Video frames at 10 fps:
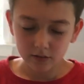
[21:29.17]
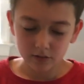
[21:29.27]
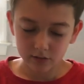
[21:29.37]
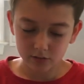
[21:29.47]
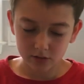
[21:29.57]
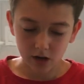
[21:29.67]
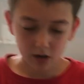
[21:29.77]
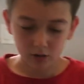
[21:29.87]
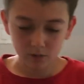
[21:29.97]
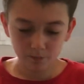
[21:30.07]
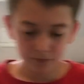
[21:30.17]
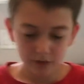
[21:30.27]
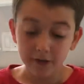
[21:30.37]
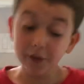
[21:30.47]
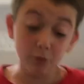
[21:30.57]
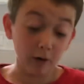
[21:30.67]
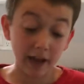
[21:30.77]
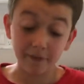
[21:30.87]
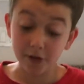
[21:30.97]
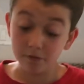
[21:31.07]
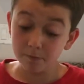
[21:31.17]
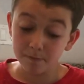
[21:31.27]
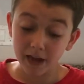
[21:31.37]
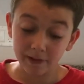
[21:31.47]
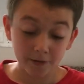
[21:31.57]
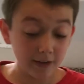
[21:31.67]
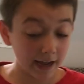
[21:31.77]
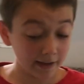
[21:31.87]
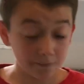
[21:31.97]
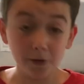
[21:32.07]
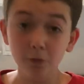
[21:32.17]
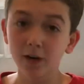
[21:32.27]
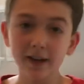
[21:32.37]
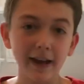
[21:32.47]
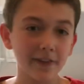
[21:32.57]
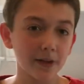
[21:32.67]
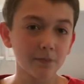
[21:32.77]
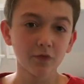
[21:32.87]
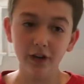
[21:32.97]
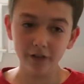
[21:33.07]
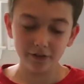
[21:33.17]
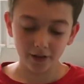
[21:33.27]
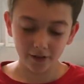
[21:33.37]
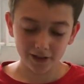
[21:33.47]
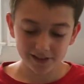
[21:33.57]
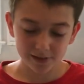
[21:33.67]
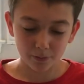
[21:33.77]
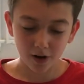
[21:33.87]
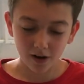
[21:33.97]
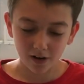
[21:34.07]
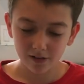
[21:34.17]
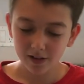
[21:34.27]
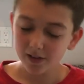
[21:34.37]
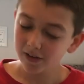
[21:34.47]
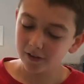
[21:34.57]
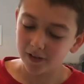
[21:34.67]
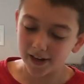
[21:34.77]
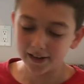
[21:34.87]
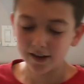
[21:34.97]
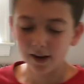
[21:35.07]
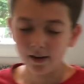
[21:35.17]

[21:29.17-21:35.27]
So if you want to get them really, really small, like